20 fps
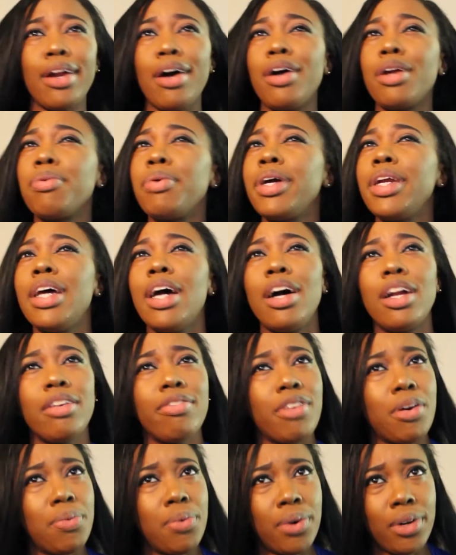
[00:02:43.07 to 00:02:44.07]
all the way down
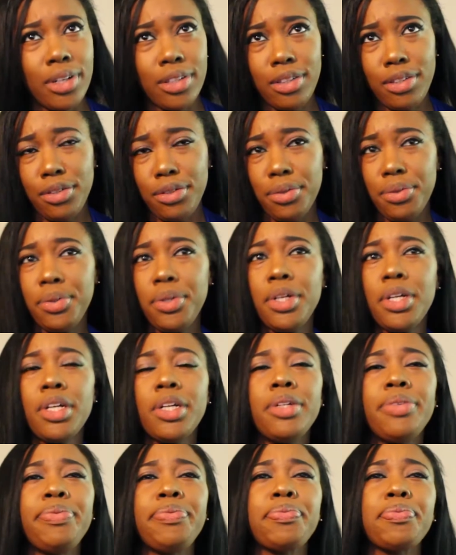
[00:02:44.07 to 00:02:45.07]
if I wanted to.
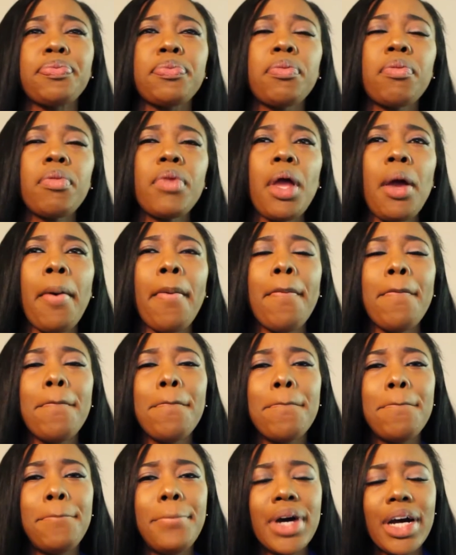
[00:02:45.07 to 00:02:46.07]

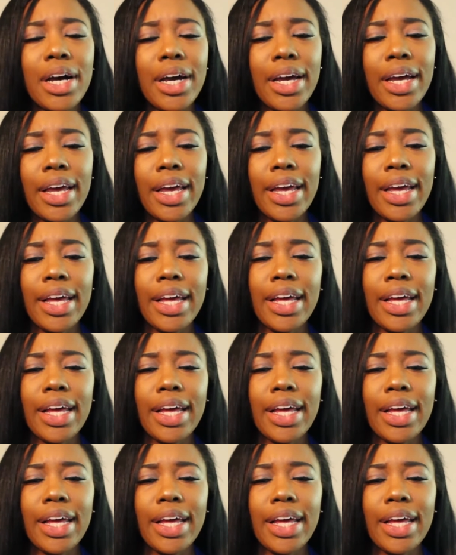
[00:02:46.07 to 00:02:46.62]
But